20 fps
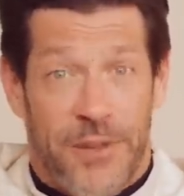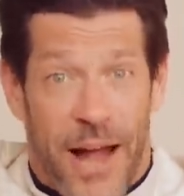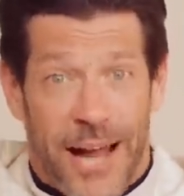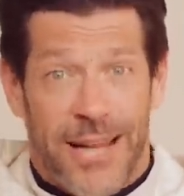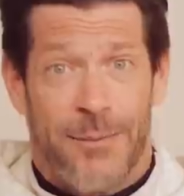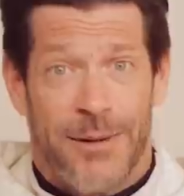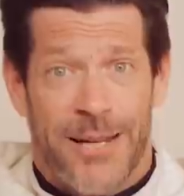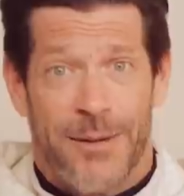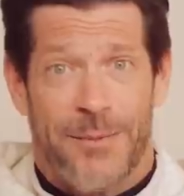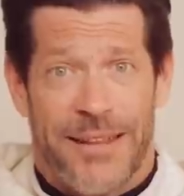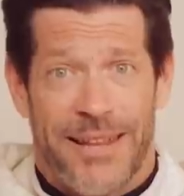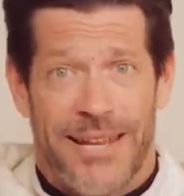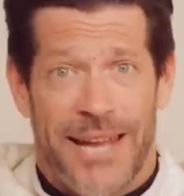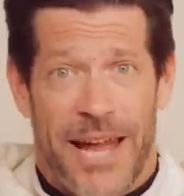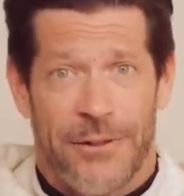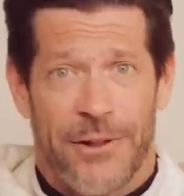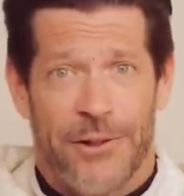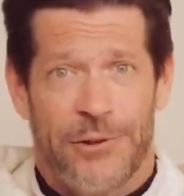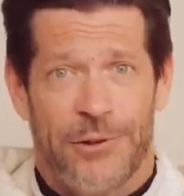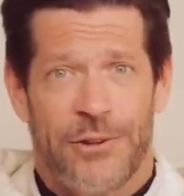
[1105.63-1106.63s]
documented by the
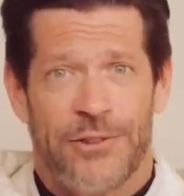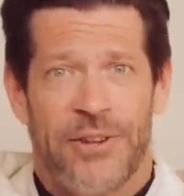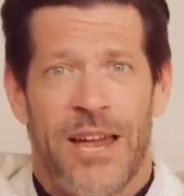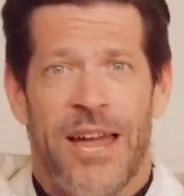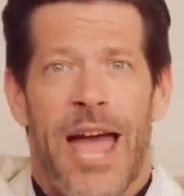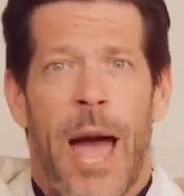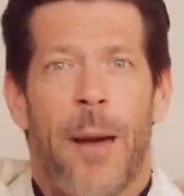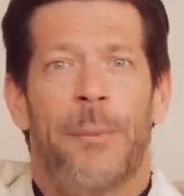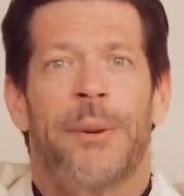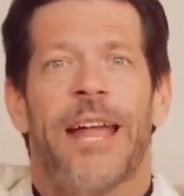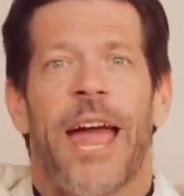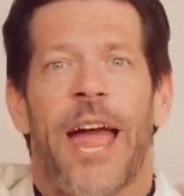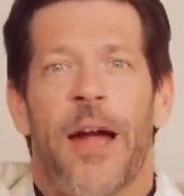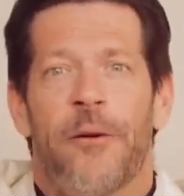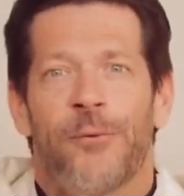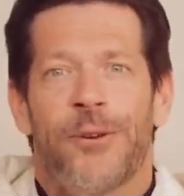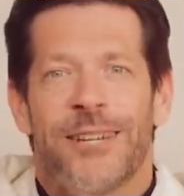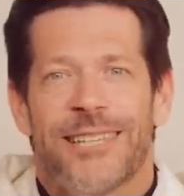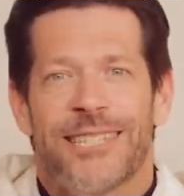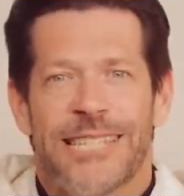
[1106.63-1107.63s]
Catholic Church, happen
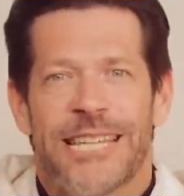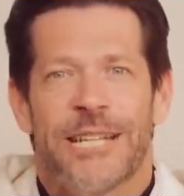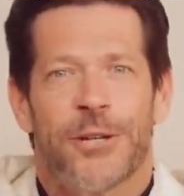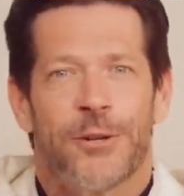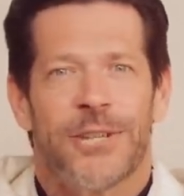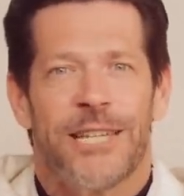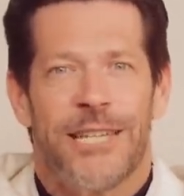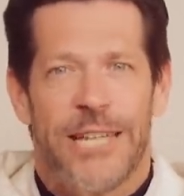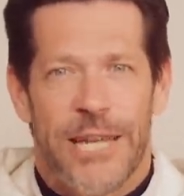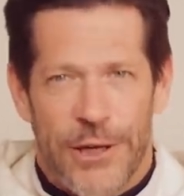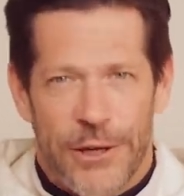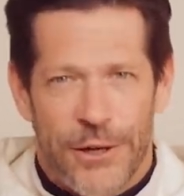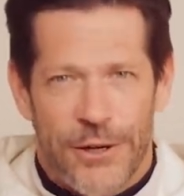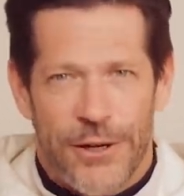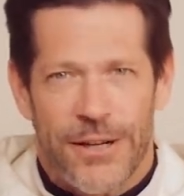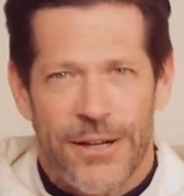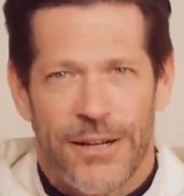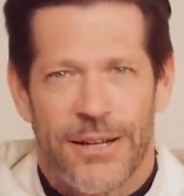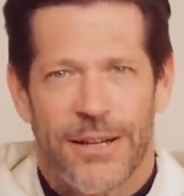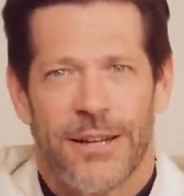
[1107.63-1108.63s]
every single
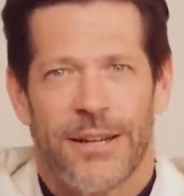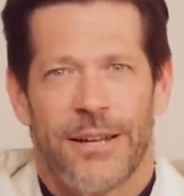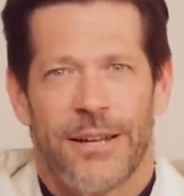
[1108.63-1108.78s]
year.